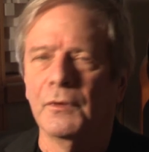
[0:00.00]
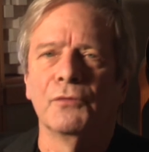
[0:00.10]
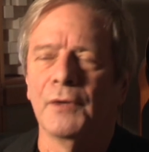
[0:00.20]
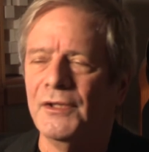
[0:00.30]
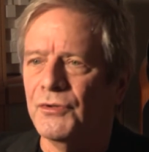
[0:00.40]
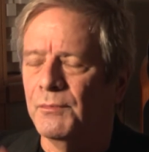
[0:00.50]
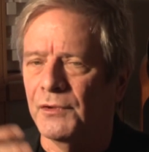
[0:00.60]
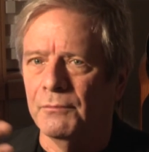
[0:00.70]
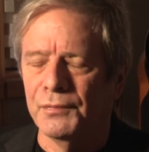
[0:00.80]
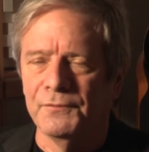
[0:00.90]

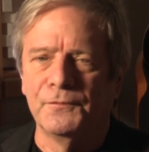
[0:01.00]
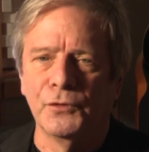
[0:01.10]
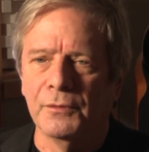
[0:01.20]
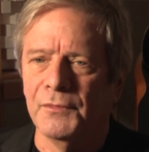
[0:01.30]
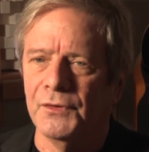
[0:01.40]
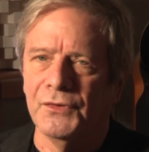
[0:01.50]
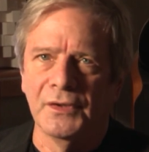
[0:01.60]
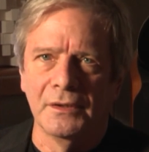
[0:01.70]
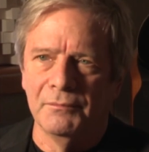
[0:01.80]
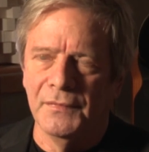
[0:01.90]
arrangement and performance
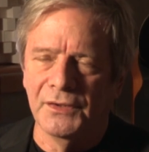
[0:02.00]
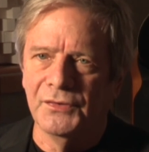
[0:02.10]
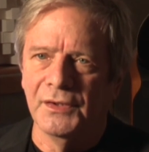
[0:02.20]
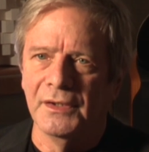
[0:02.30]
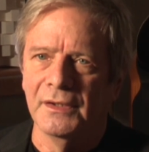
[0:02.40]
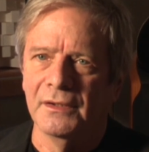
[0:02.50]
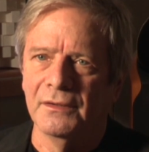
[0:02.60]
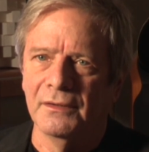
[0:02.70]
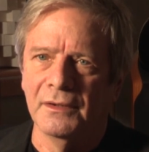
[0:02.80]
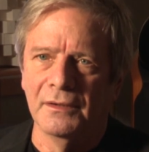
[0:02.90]
and mixing
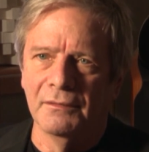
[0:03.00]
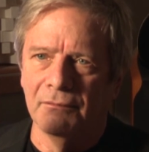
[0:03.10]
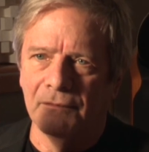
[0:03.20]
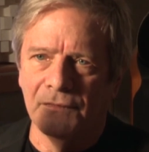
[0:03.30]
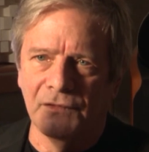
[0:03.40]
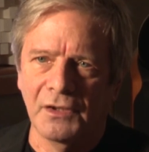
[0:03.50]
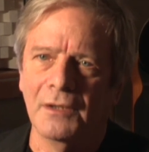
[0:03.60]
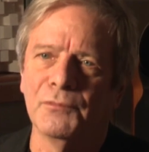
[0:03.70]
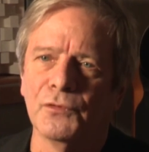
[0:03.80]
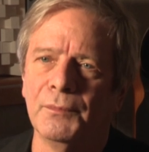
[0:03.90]
and, and
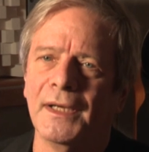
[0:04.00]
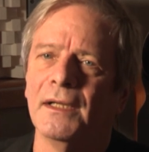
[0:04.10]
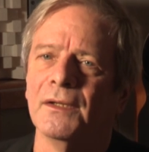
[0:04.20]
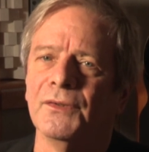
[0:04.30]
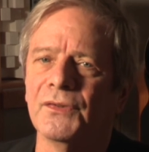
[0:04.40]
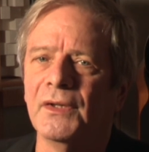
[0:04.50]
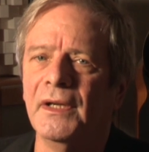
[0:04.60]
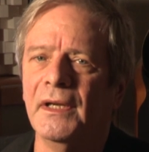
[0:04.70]
timbral balance